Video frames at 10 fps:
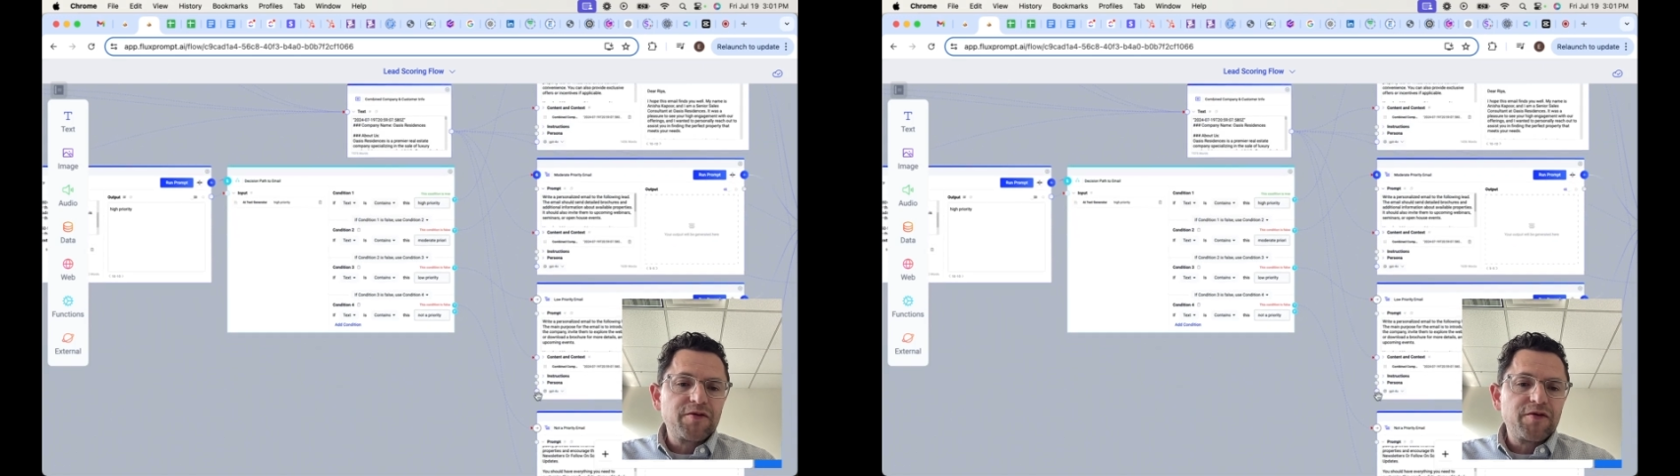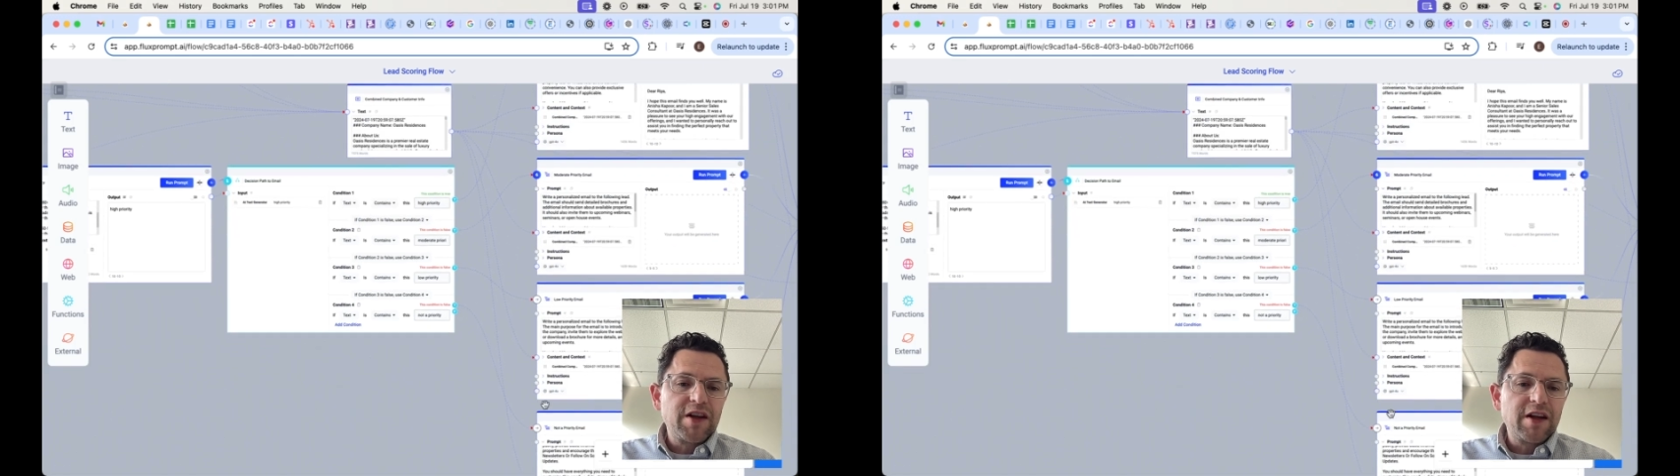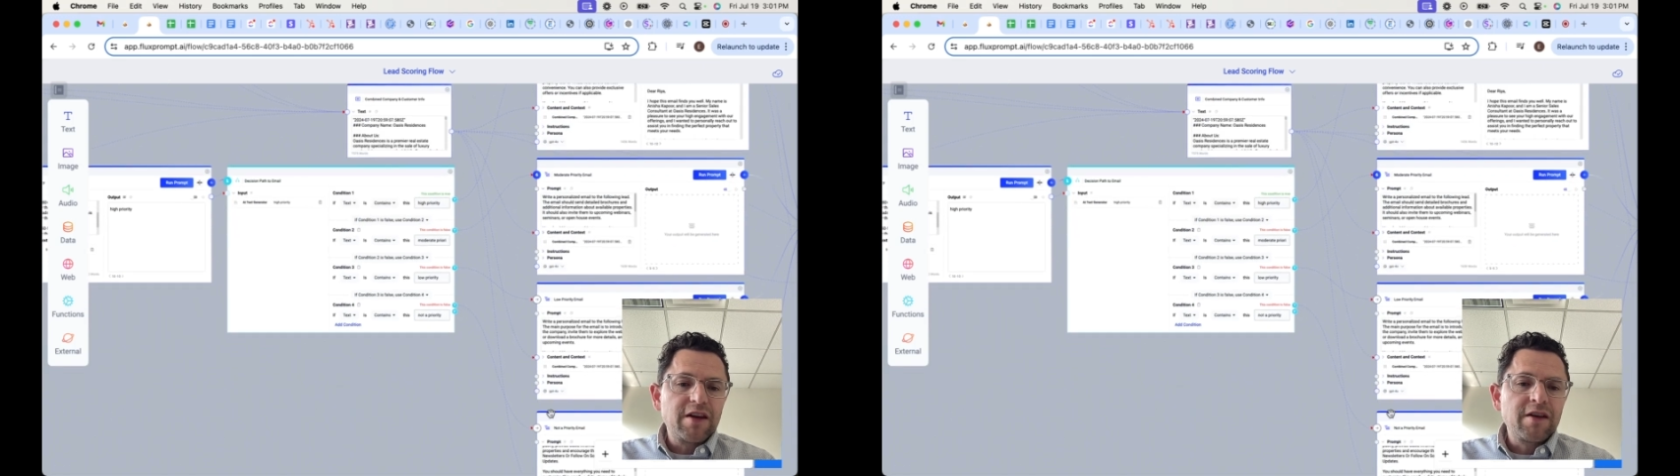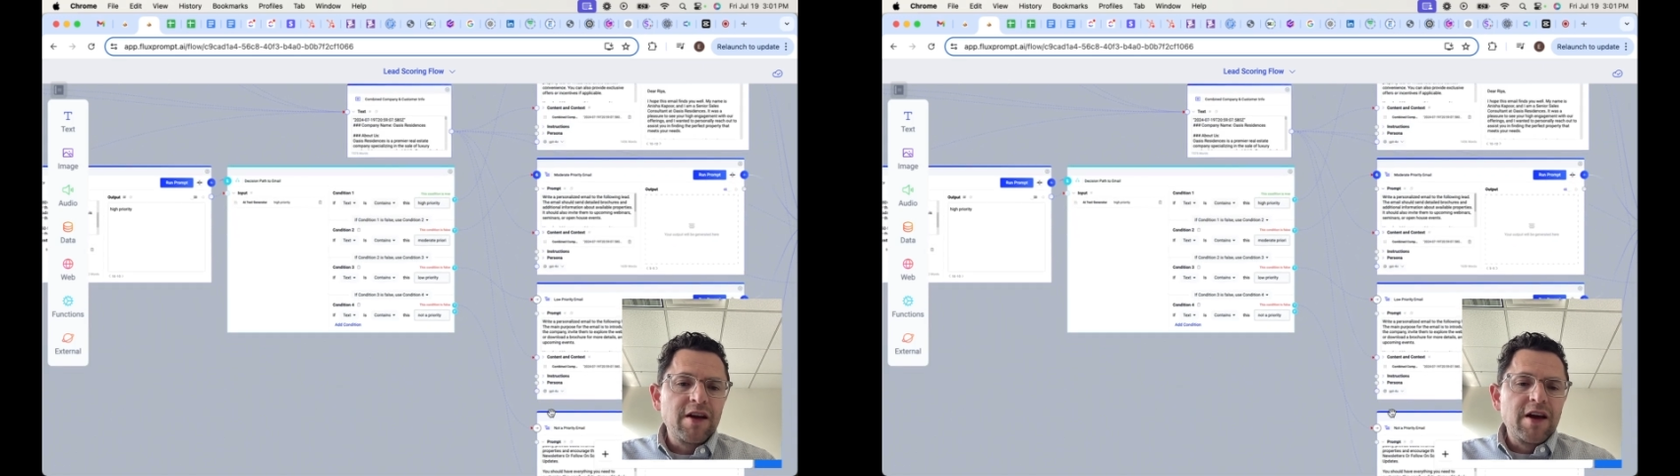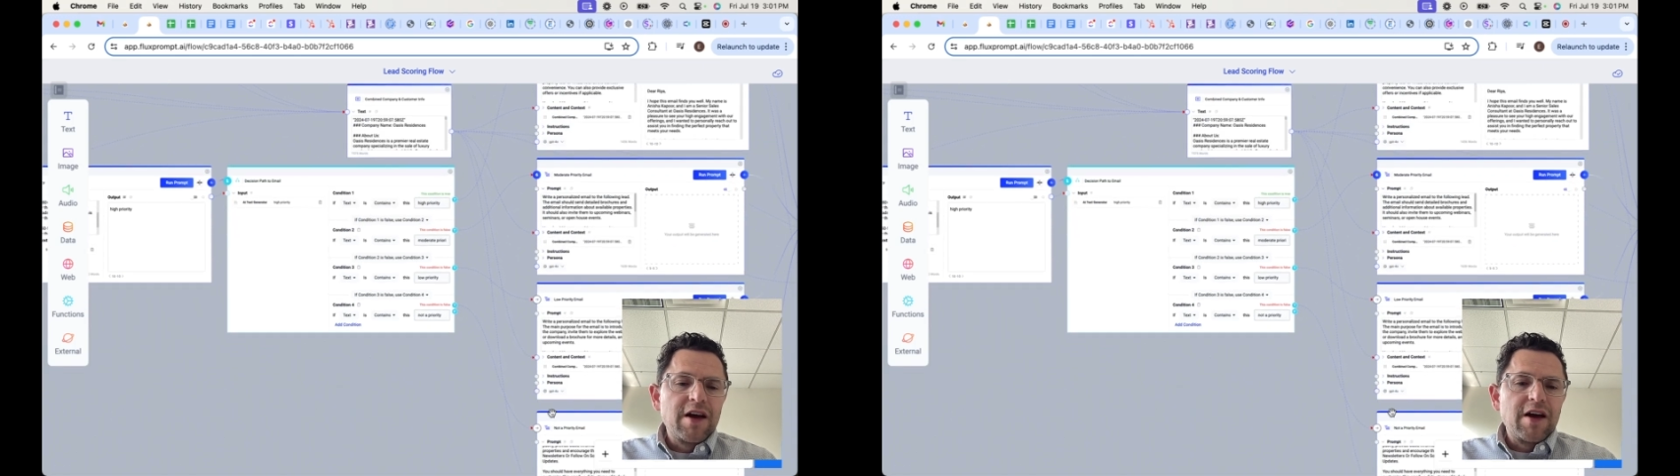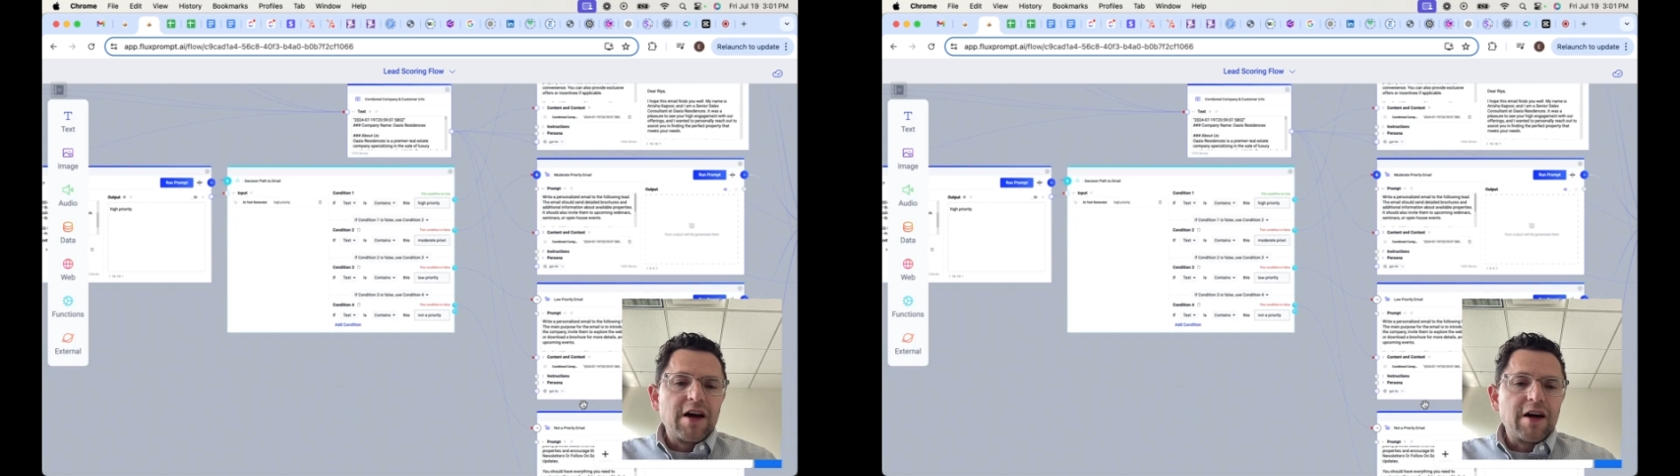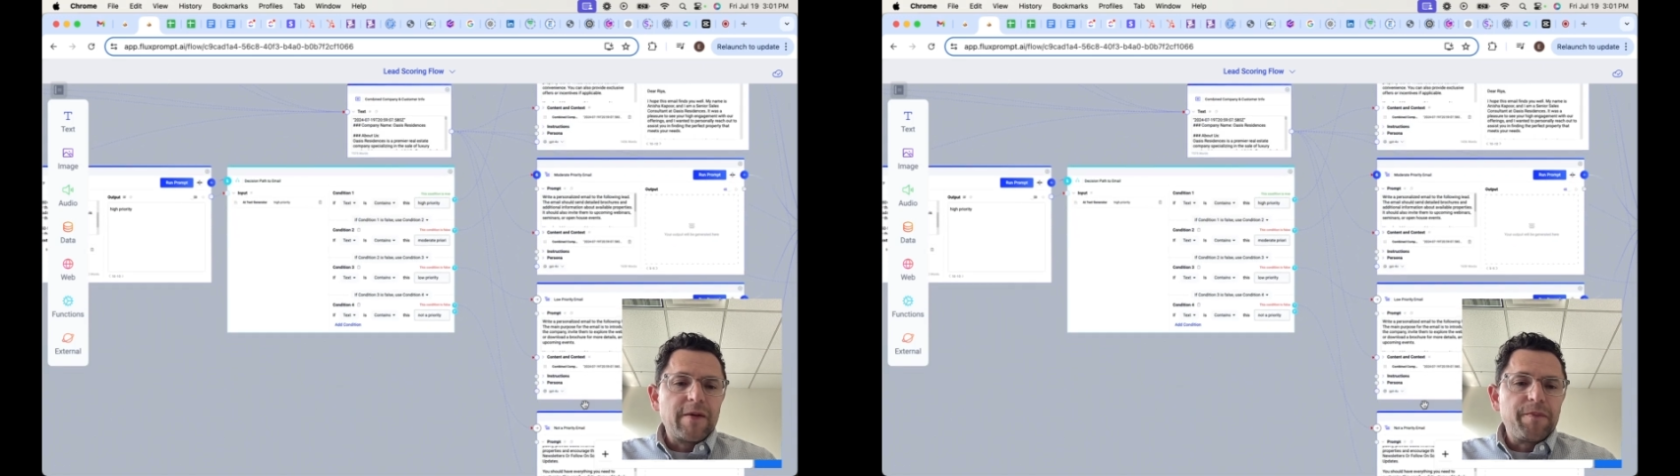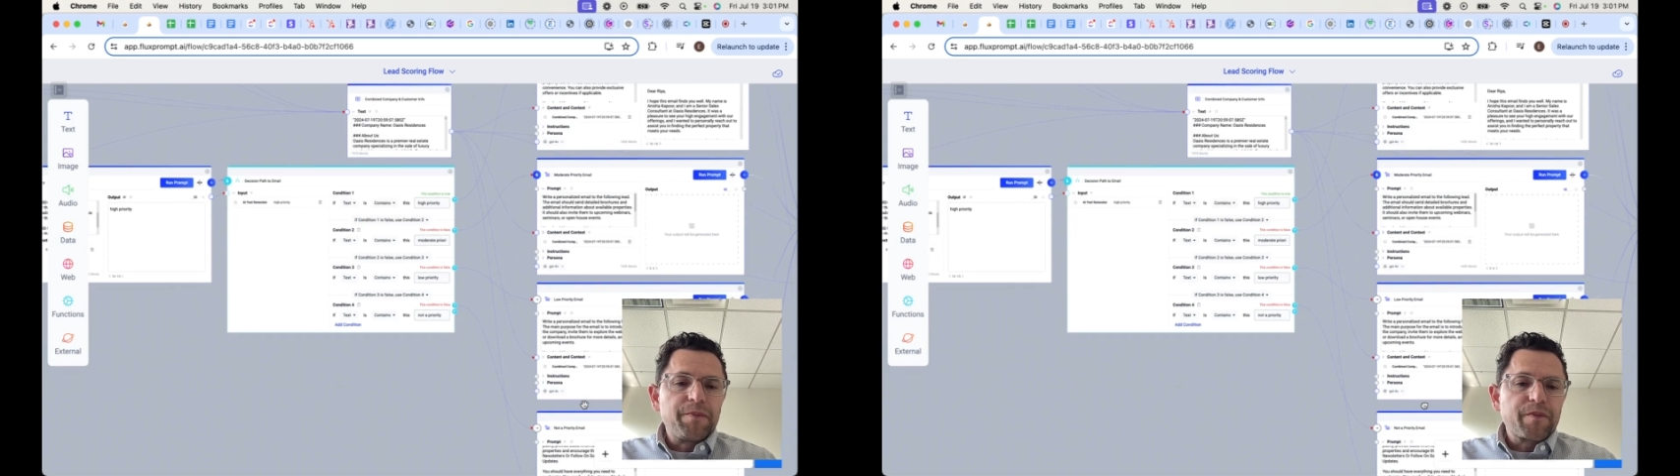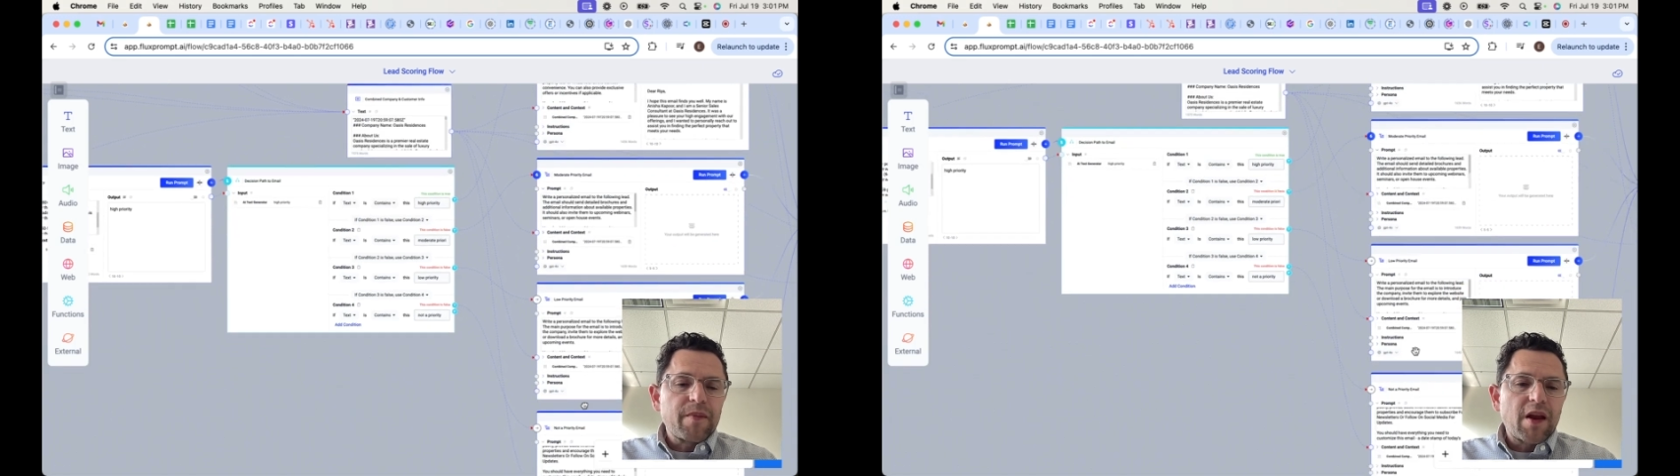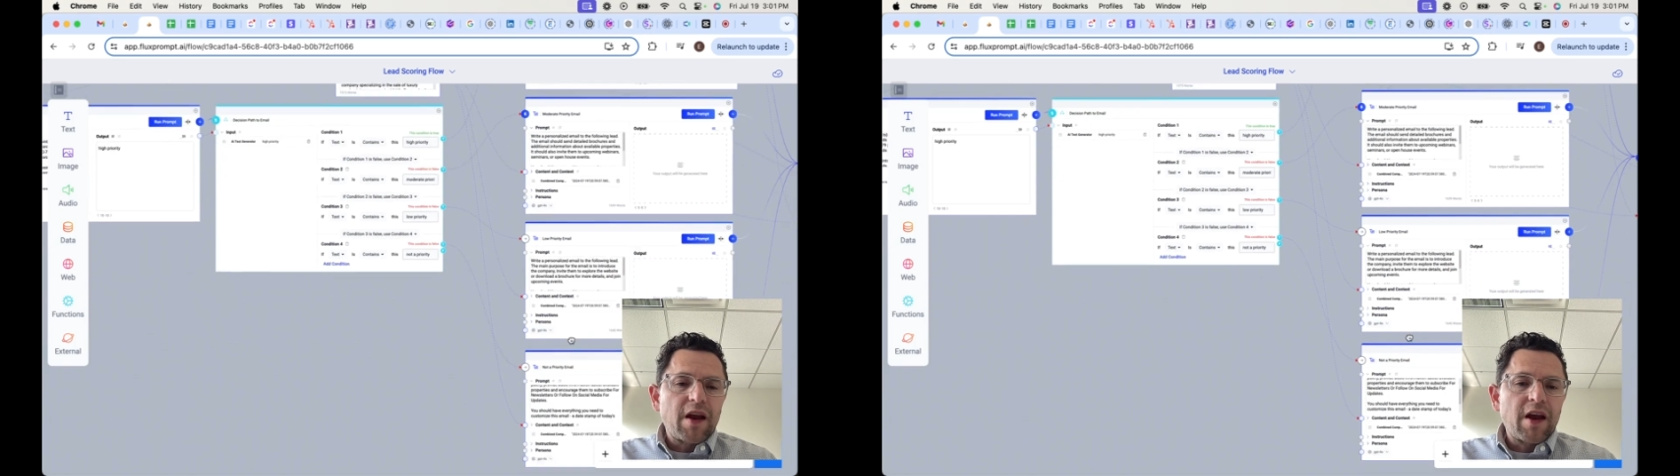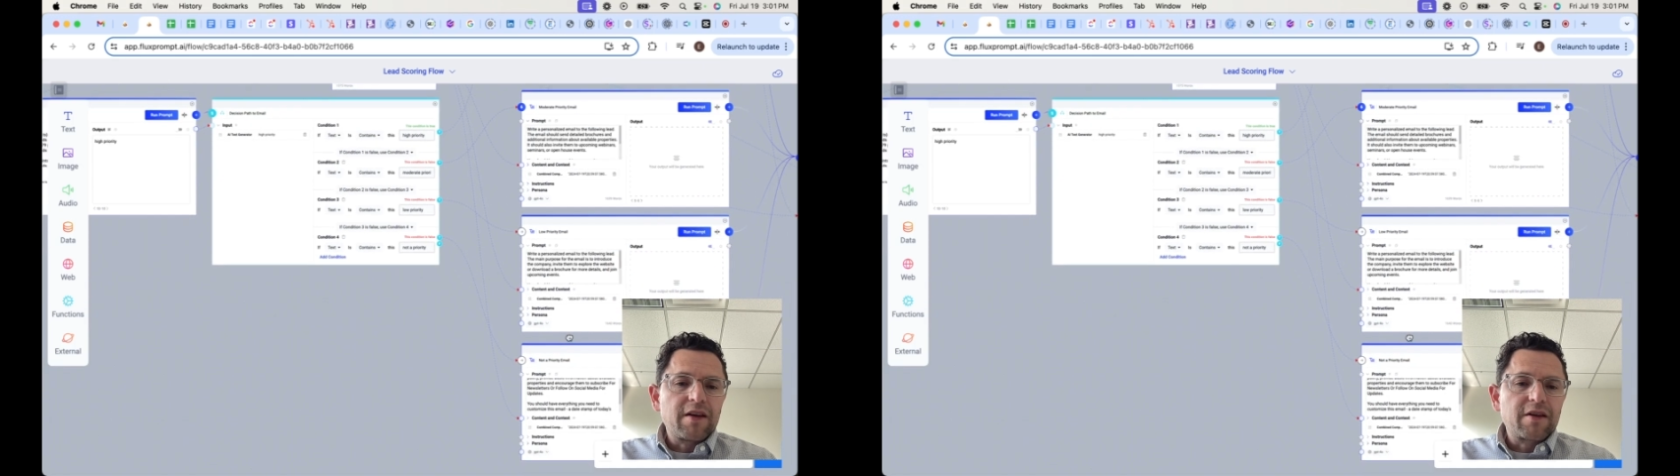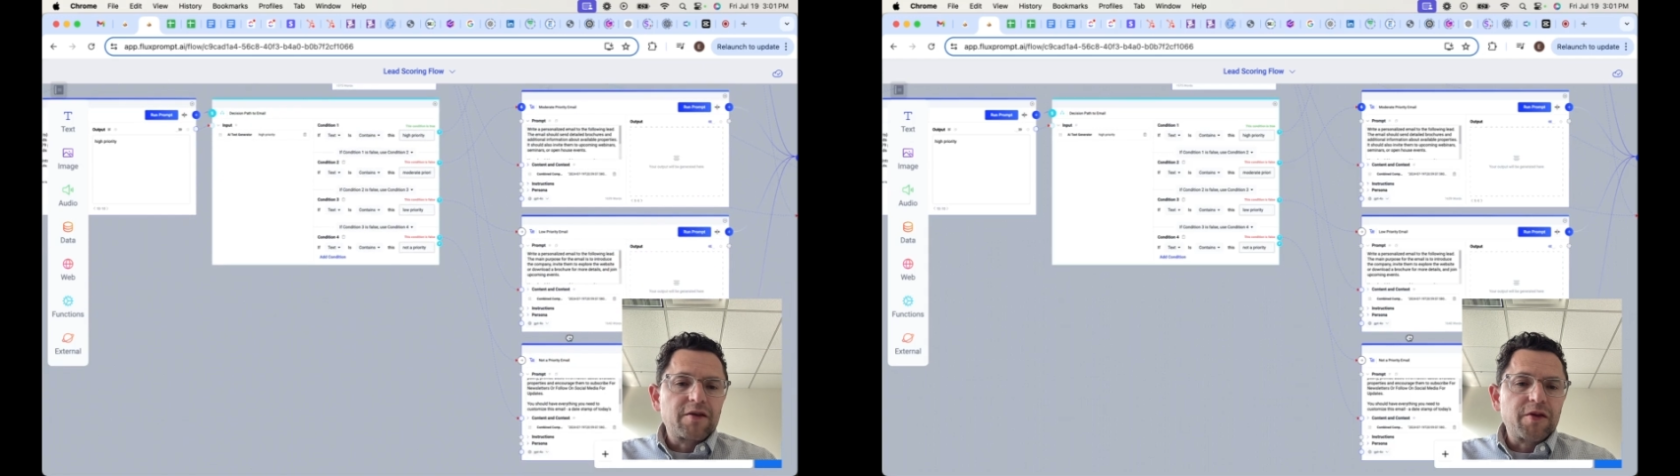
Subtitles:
feed in and